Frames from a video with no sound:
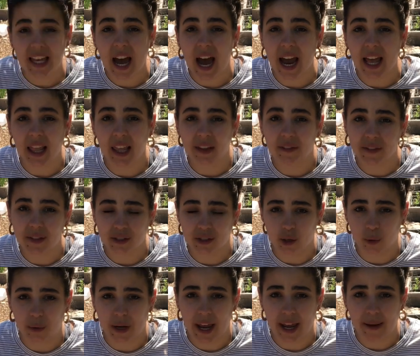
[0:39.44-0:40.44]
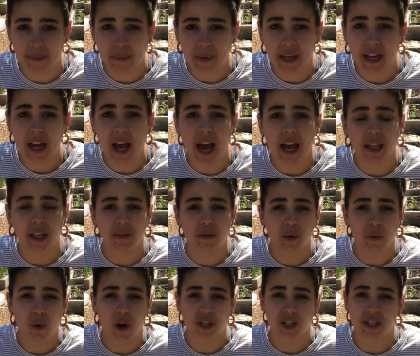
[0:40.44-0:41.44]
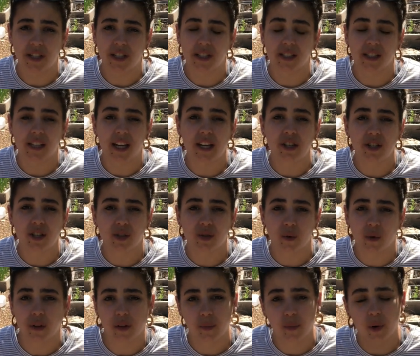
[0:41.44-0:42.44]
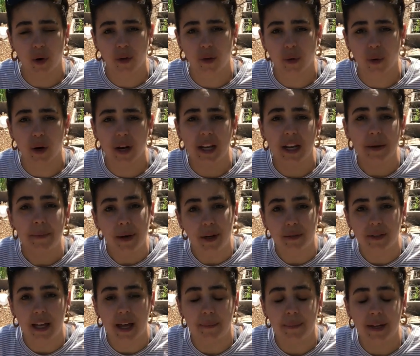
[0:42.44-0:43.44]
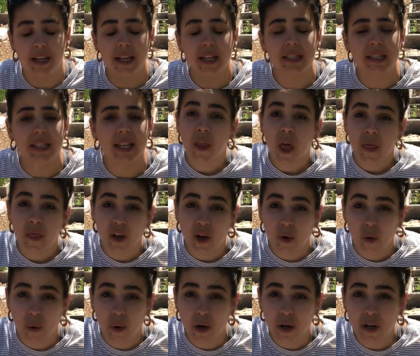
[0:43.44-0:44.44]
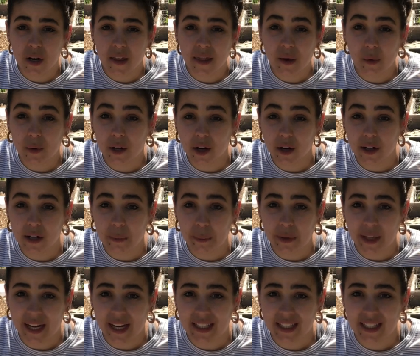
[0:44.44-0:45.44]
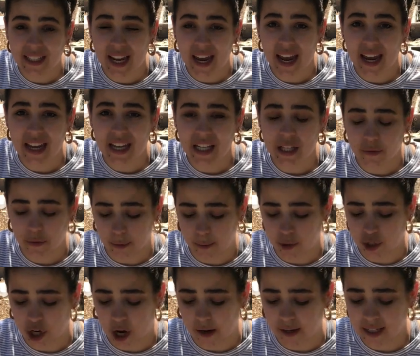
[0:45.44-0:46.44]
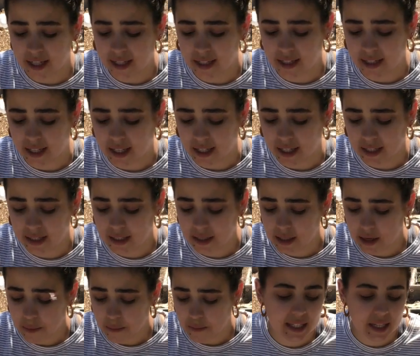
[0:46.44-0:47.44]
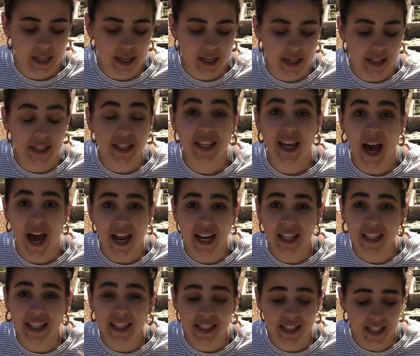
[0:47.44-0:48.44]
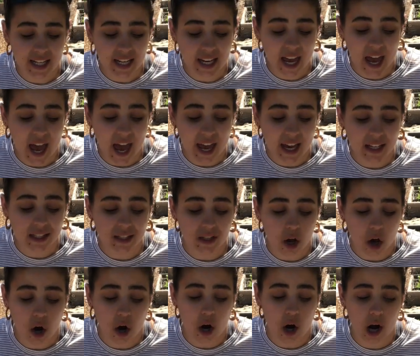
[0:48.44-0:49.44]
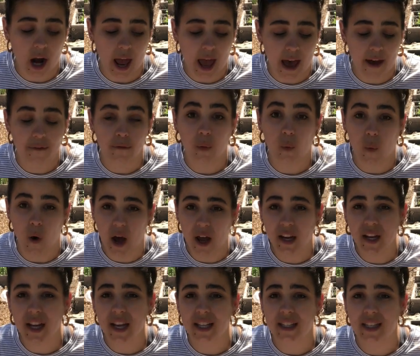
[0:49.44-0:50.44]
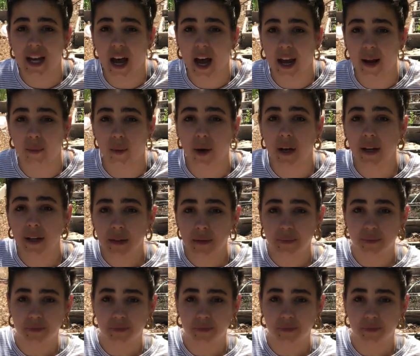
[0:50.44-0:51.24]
I live in zone 8B. I live in Washington State, just north of Portland, Oregon, about 10 minutes. The corn that we are gonna plant today is from Johnny Seeds. It's Catalytic XRF1. It's a hybrid.